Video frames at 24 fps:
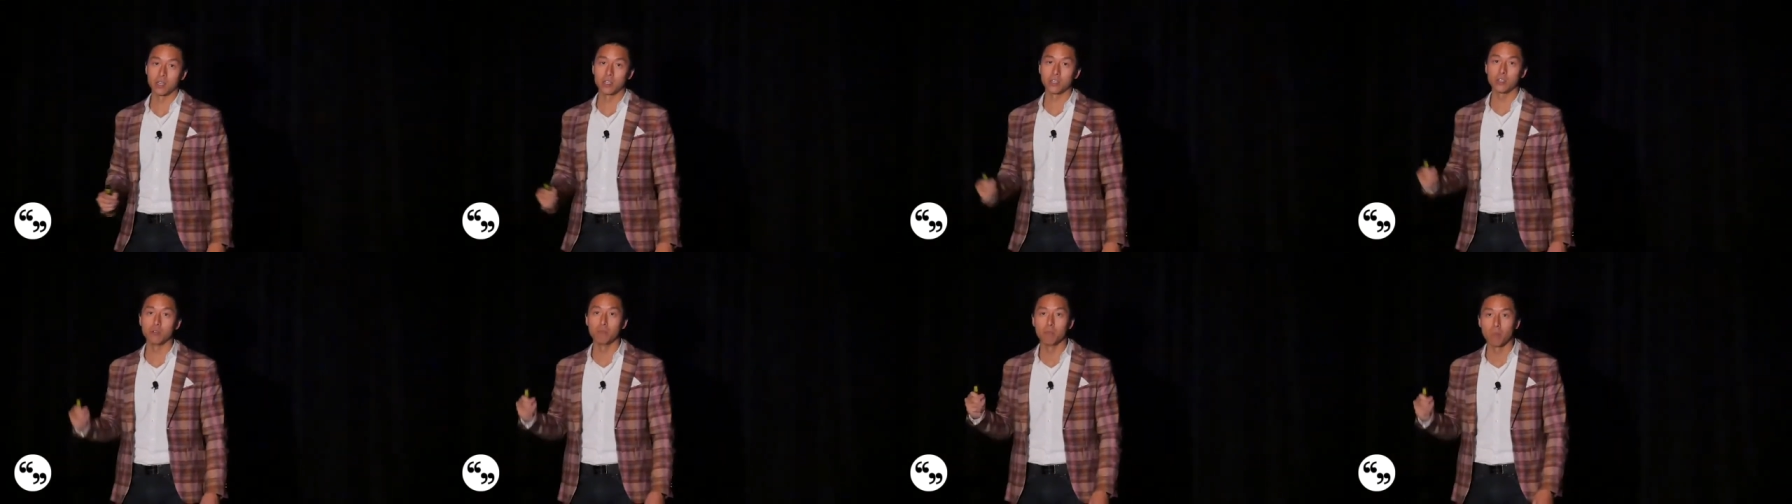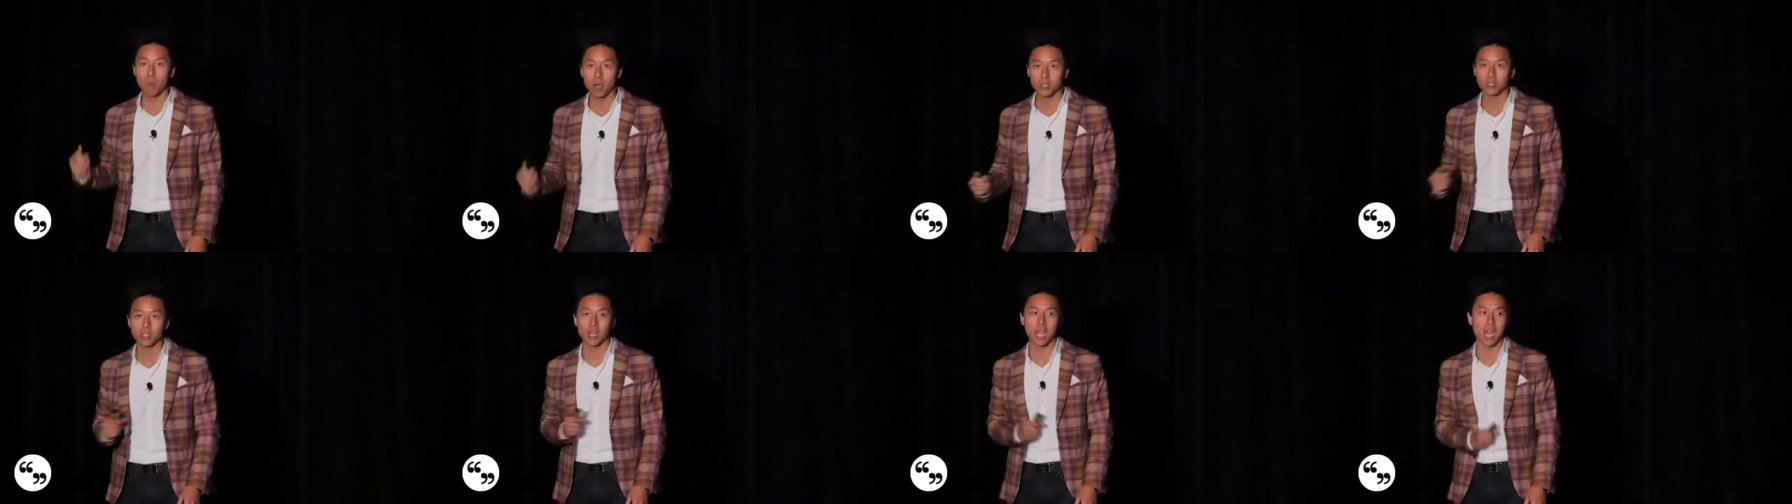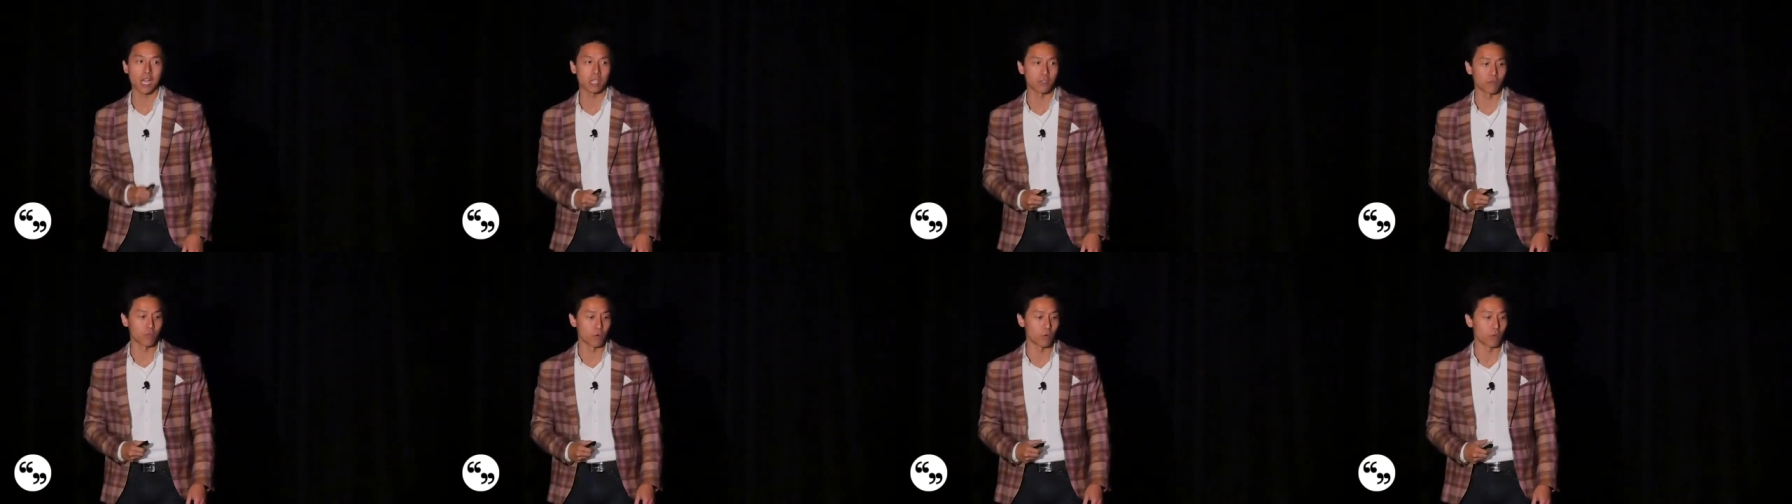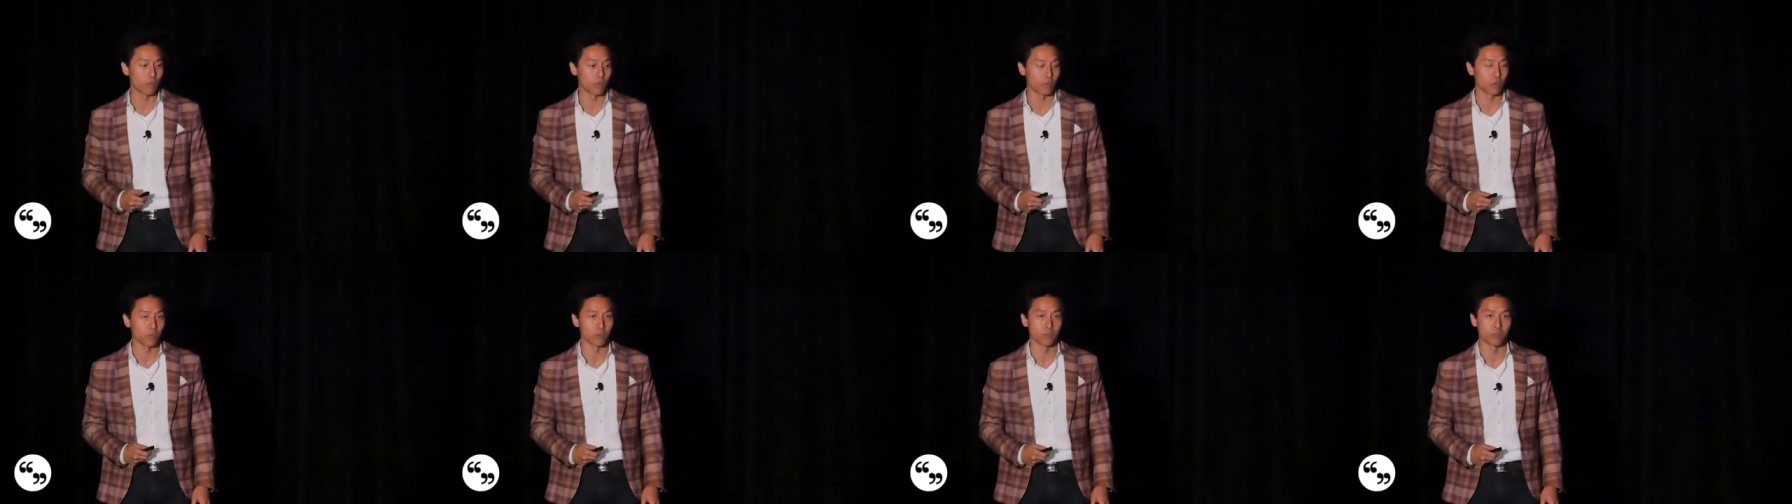You must ask for
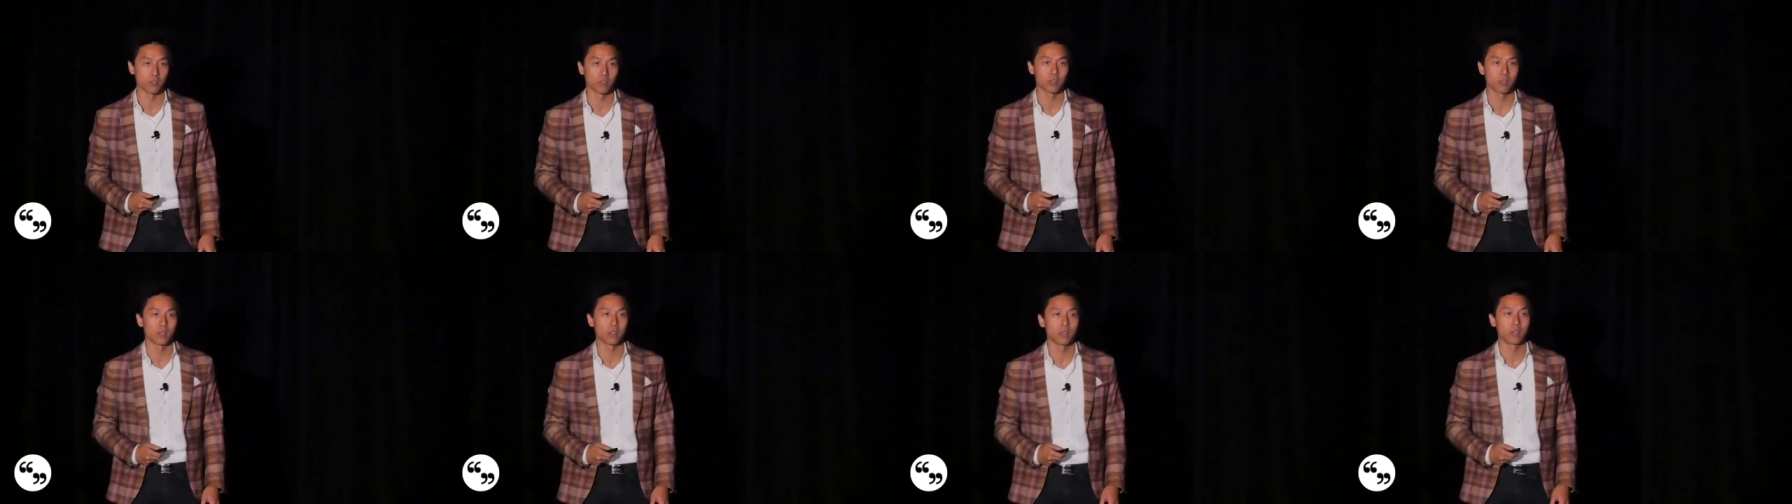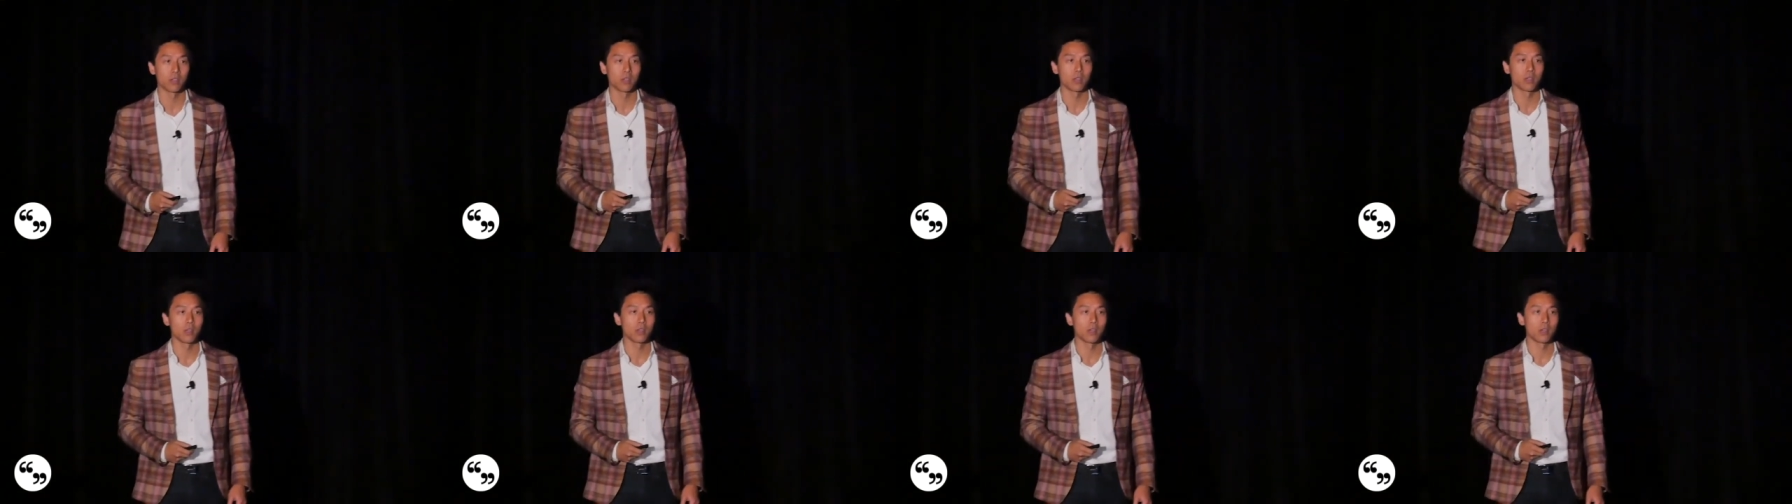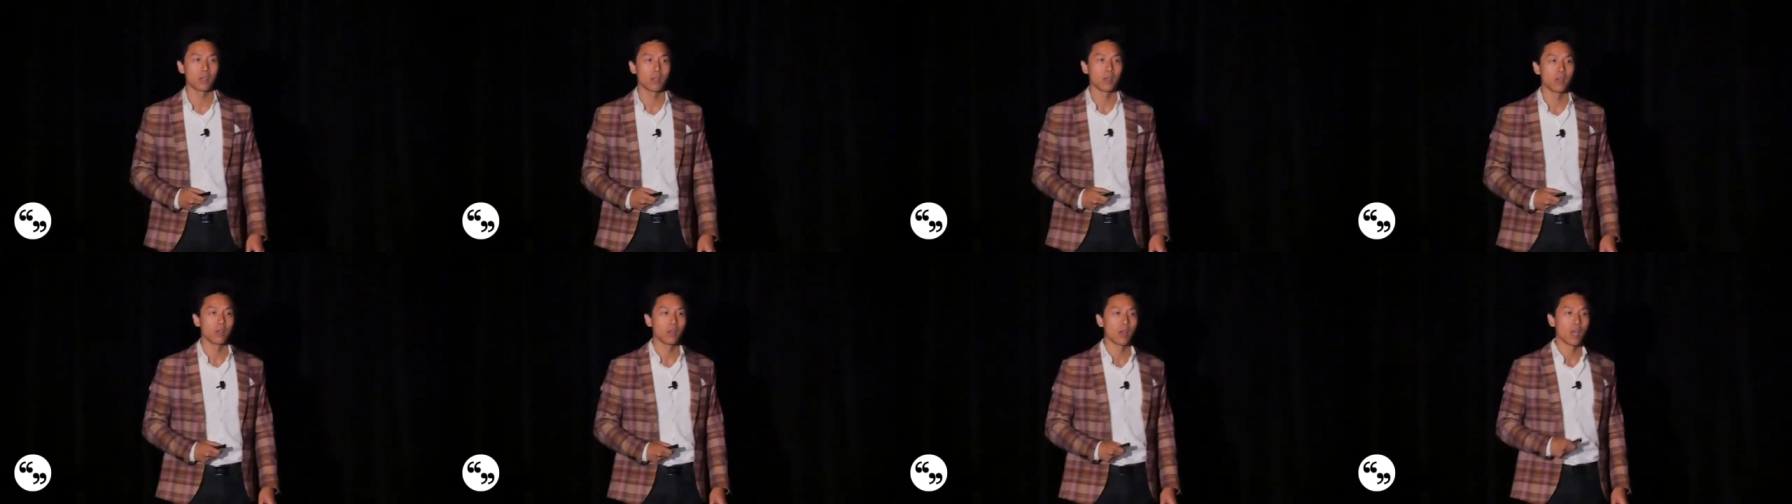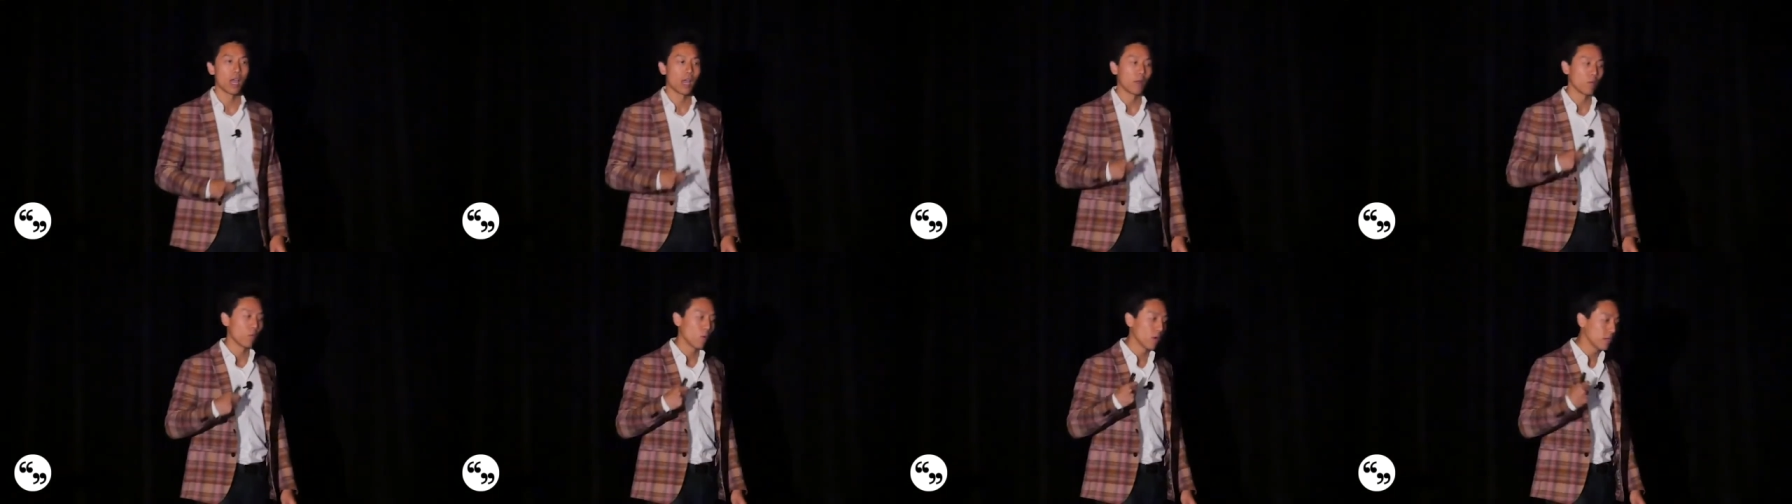reviews. And